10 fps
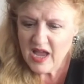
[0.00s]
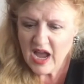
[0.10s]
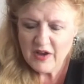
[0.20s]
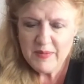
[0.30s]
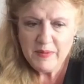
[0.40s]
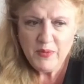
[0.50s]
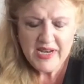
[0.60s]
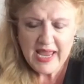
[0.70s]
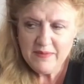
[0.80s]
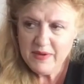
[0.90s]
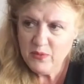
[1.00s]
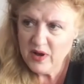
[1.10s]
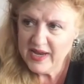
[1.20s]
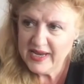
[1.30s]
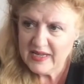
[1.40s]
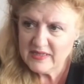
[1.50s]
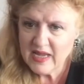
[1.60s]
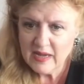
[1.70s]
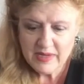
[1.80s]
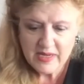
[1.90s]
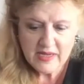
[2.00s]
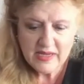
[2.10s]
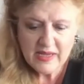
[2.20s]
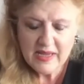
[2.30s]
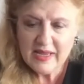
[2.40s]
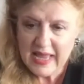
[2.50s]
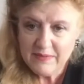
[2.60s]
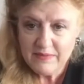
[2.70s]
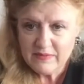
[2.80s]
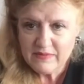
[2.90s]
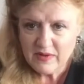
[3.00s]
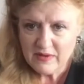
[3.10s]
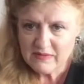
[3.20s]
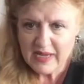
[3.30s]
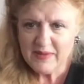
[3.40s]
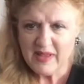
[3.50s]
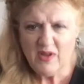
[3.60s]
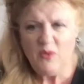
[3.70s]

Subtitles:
remember when Amy Winehouse came, and I thought,